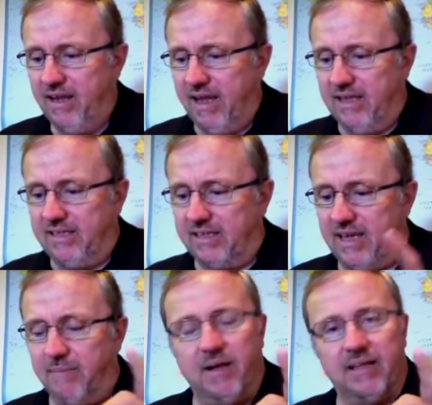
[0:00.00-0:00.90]
And says,
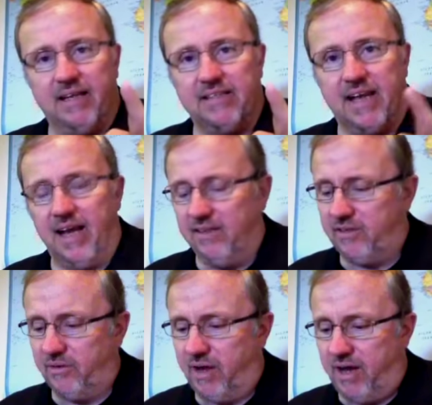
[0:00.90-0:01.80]
Keep not thou silence,
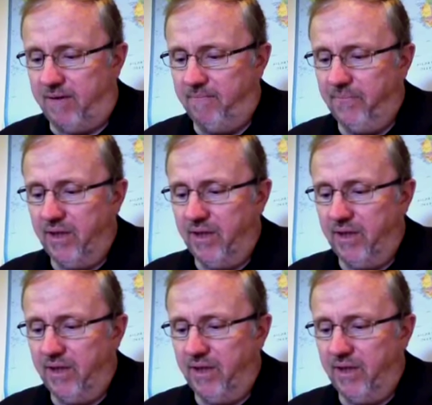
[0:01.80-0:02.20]
O God,